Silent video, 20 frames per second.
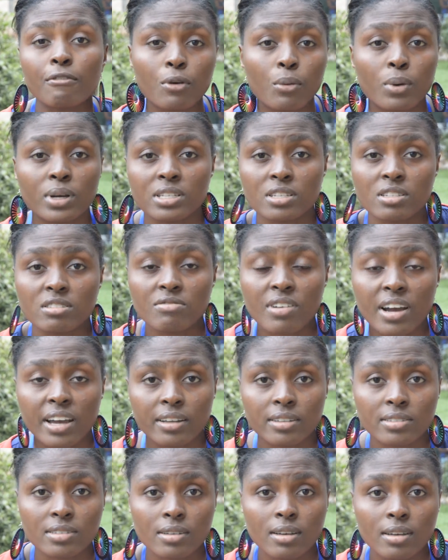for what is
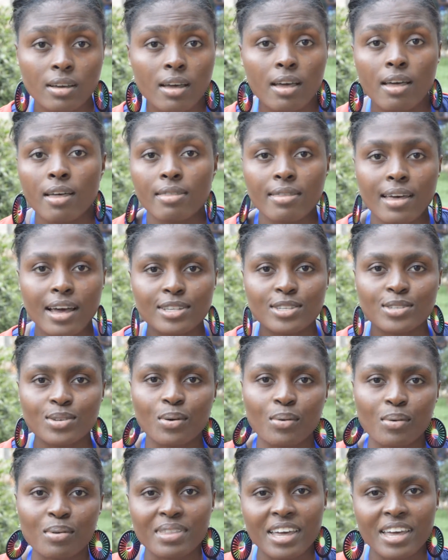right. That's
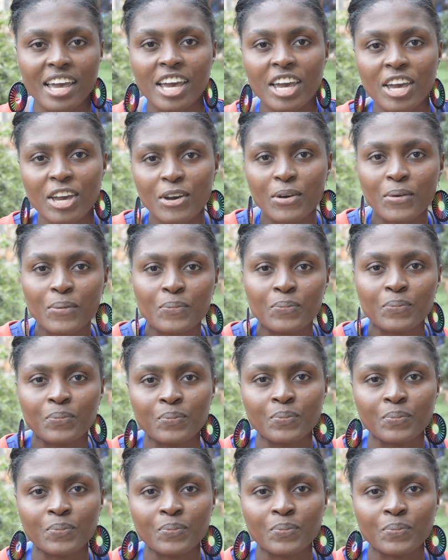all. Thank you.